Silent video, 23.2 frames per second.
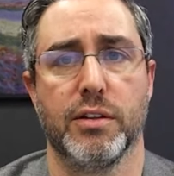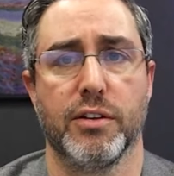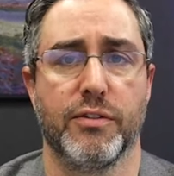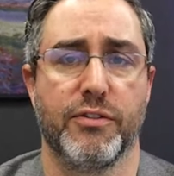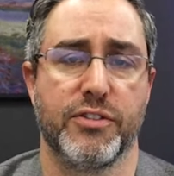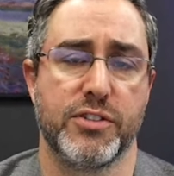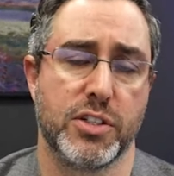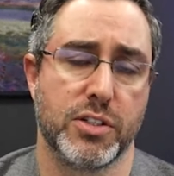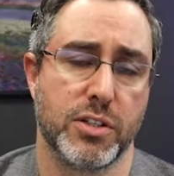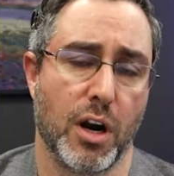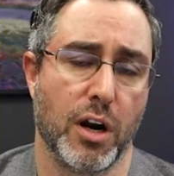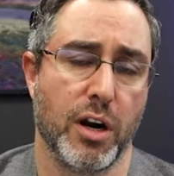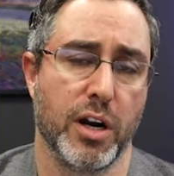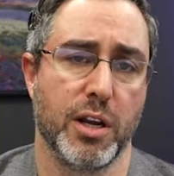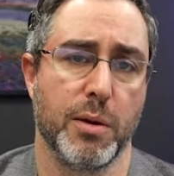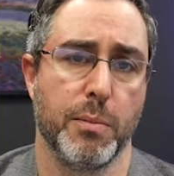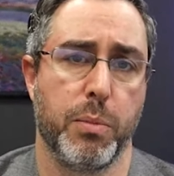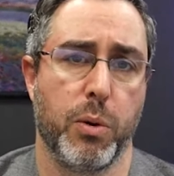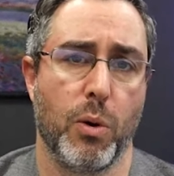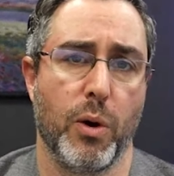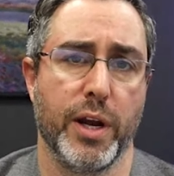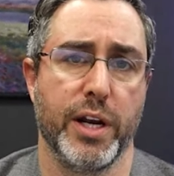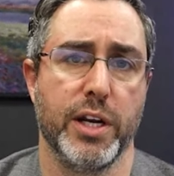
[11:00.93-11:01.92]
the
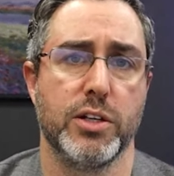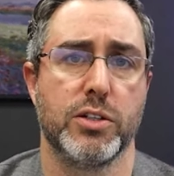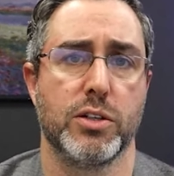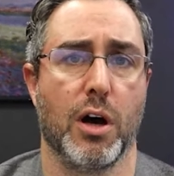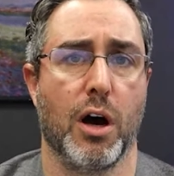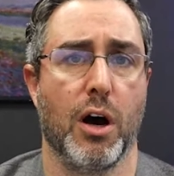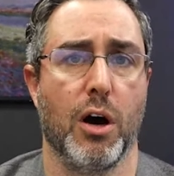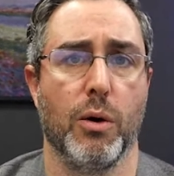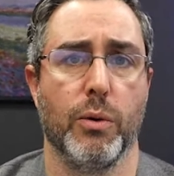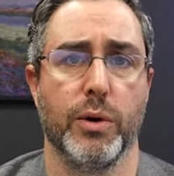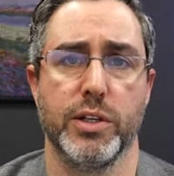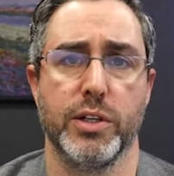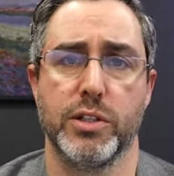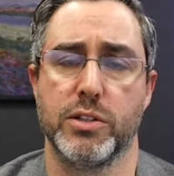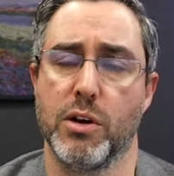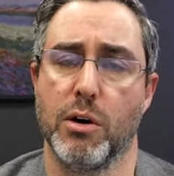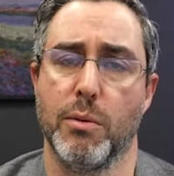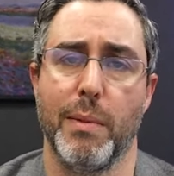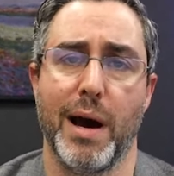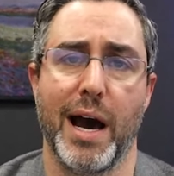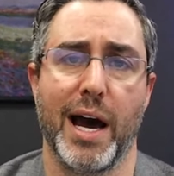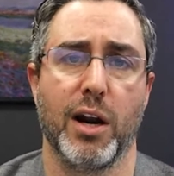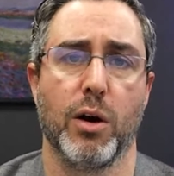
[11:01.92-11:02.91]
starting point is always,
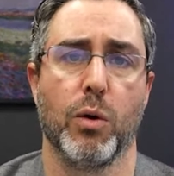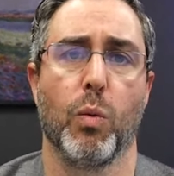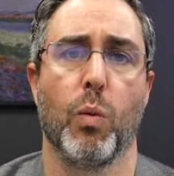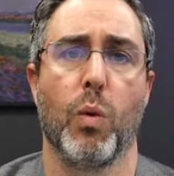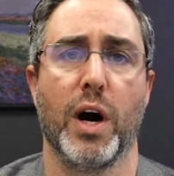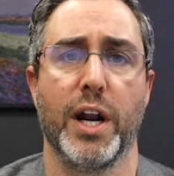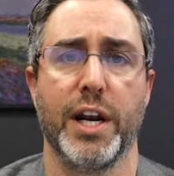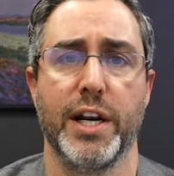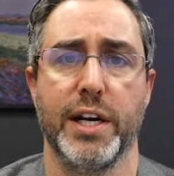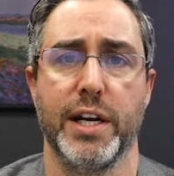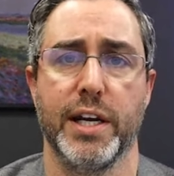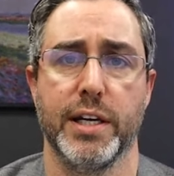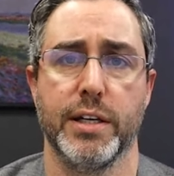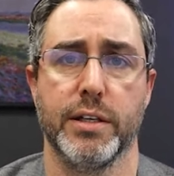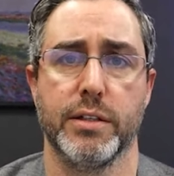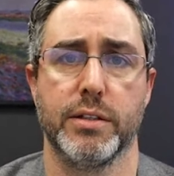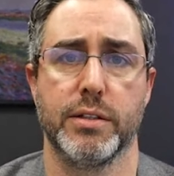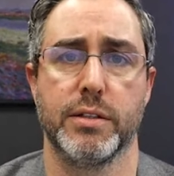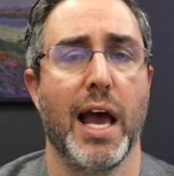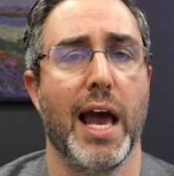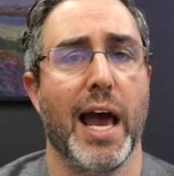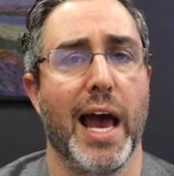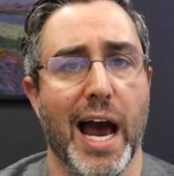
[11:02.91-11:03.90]
no matter what it
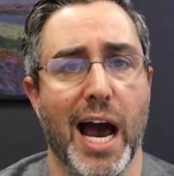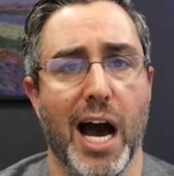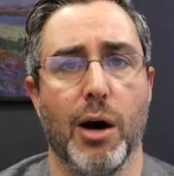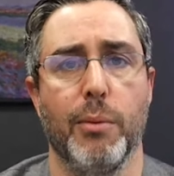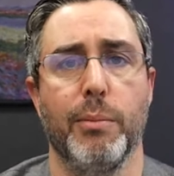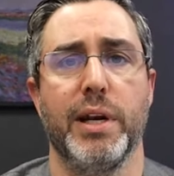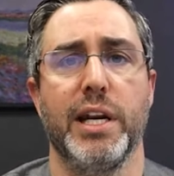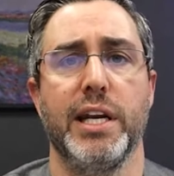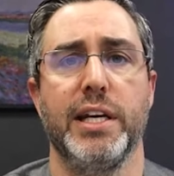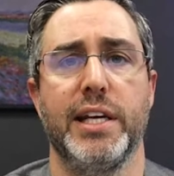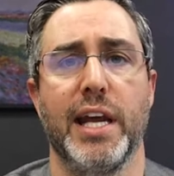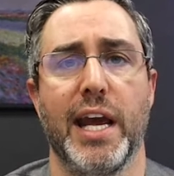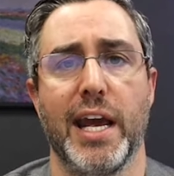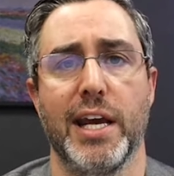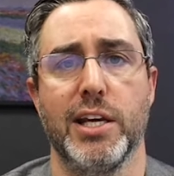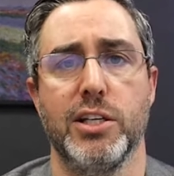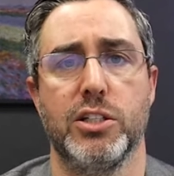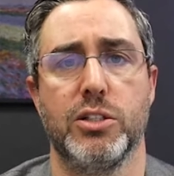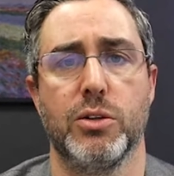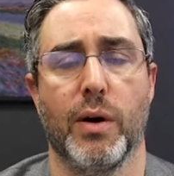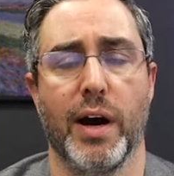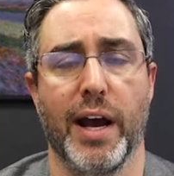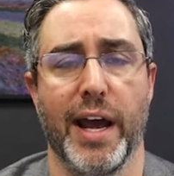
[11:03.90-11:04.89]
is, how many
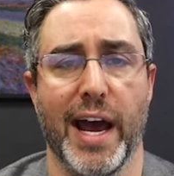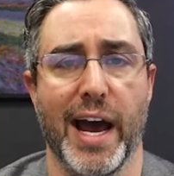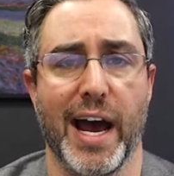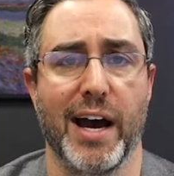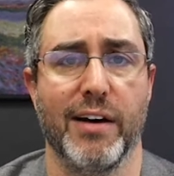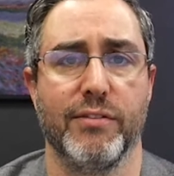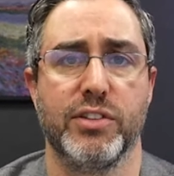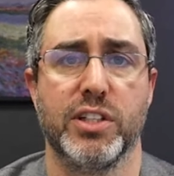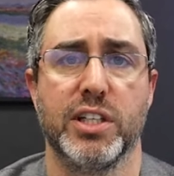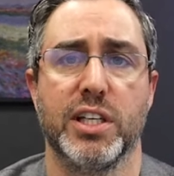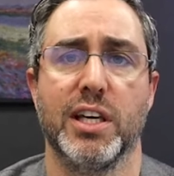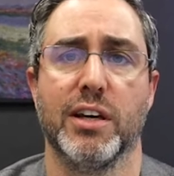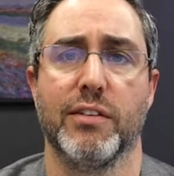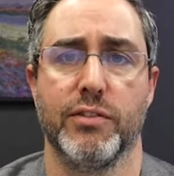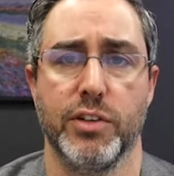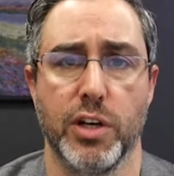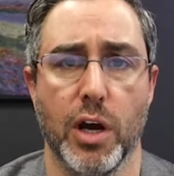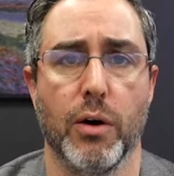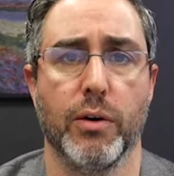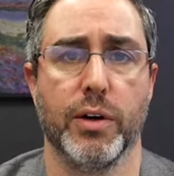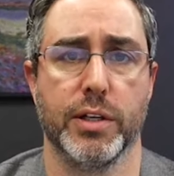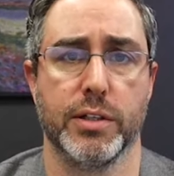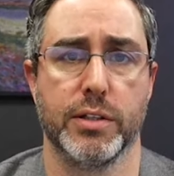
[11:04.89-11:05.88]
days do I have to give
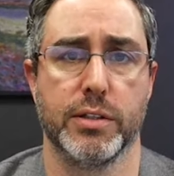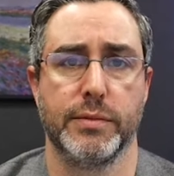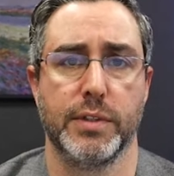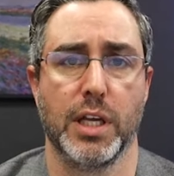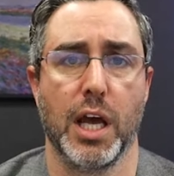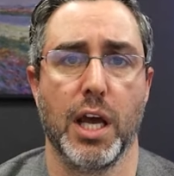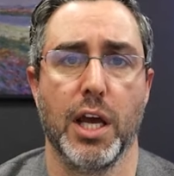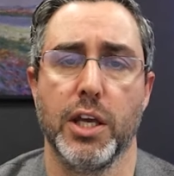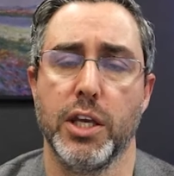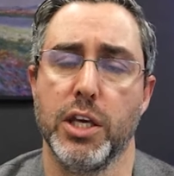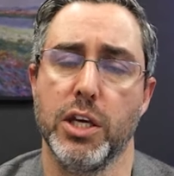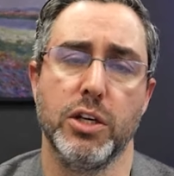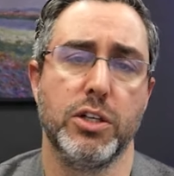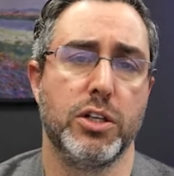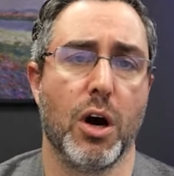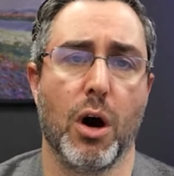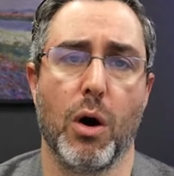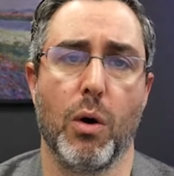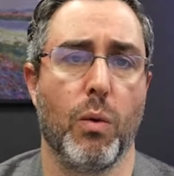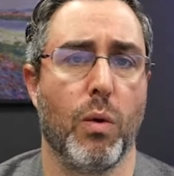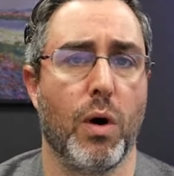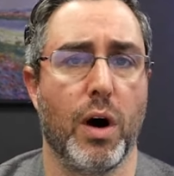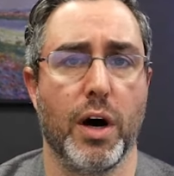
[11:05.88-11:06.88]
notice? You
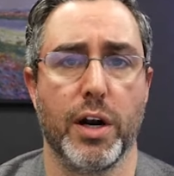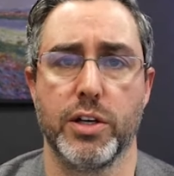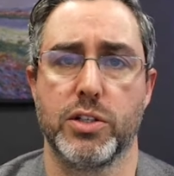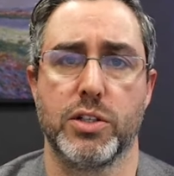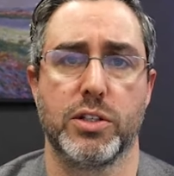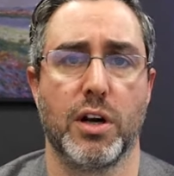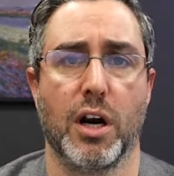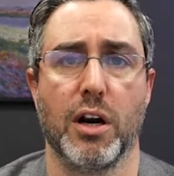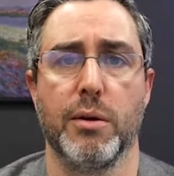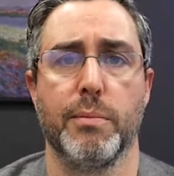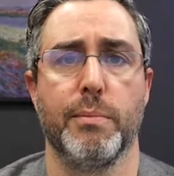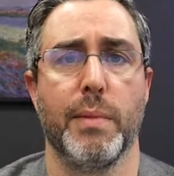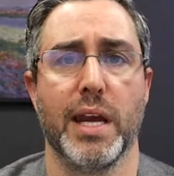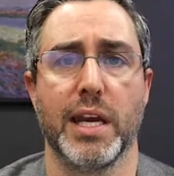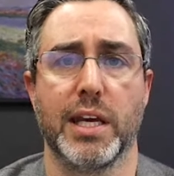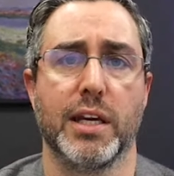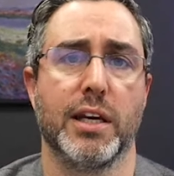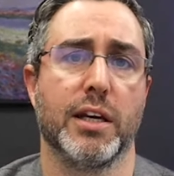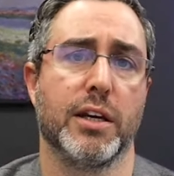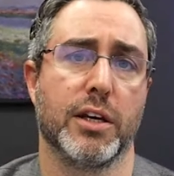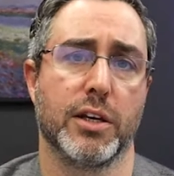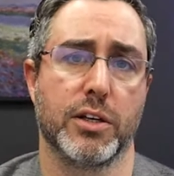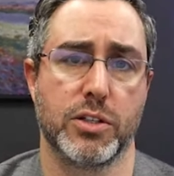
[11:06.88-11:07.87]
don't want to start
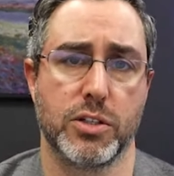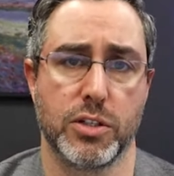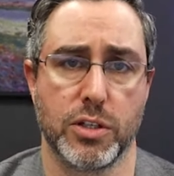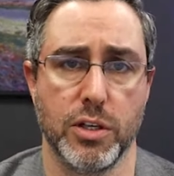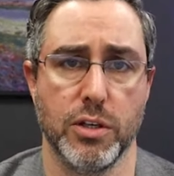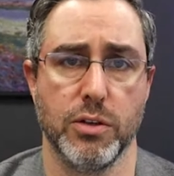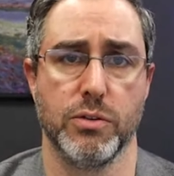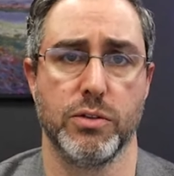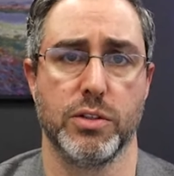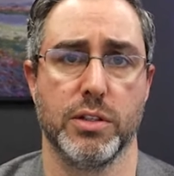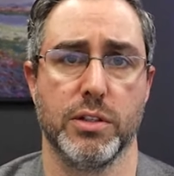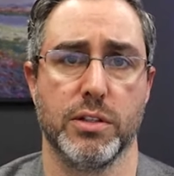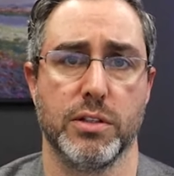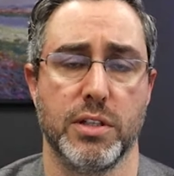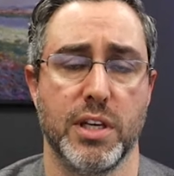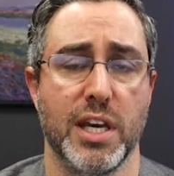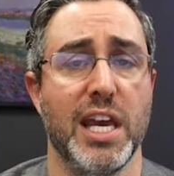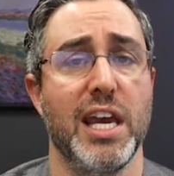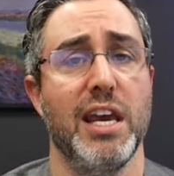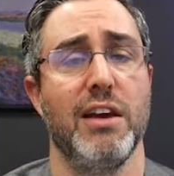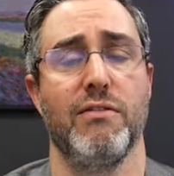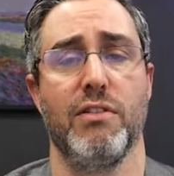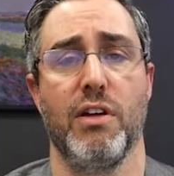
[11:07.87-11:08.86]
making excuses,
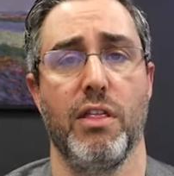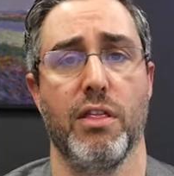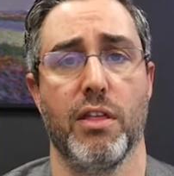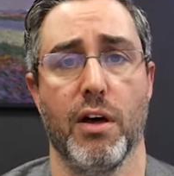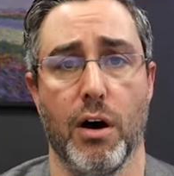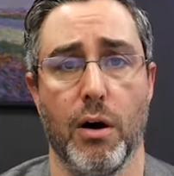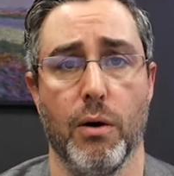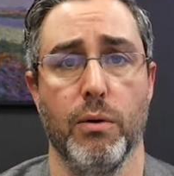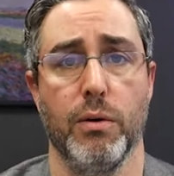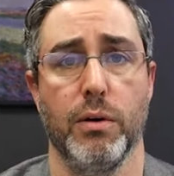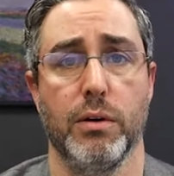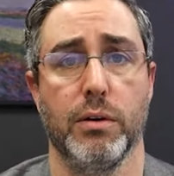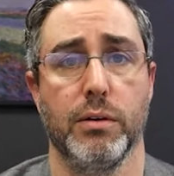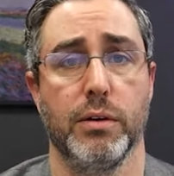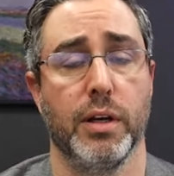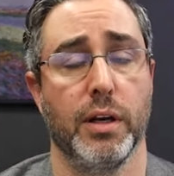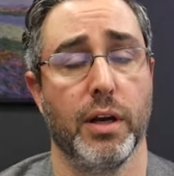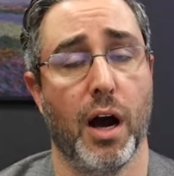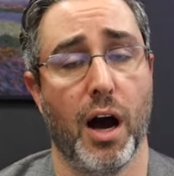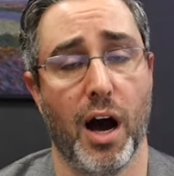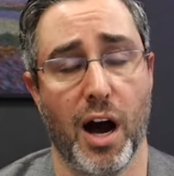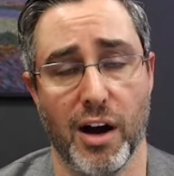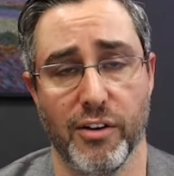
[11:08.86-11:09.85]
even though
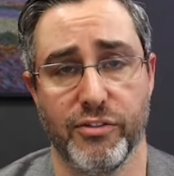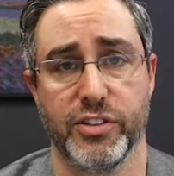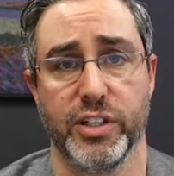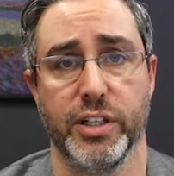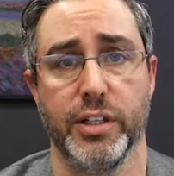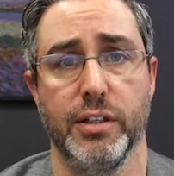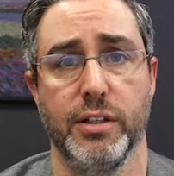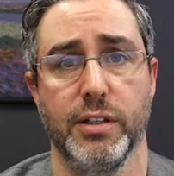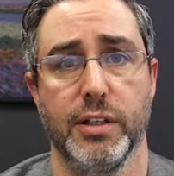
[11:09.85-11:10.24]
often,